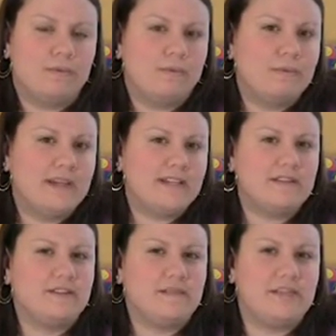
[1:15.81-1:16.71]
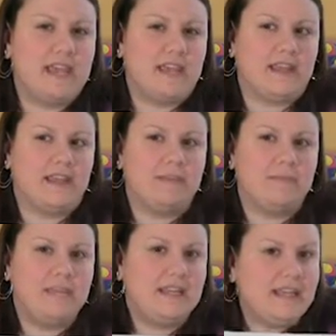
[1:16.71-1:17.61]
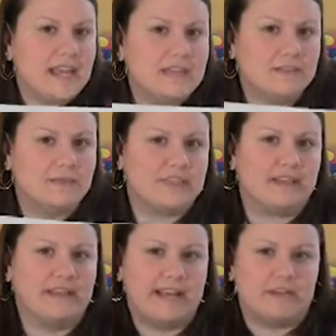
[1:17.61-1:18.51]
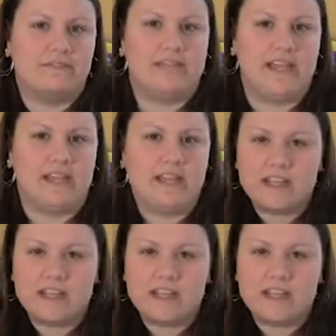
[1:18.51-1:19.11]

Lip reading: what do you think begins with the letter V?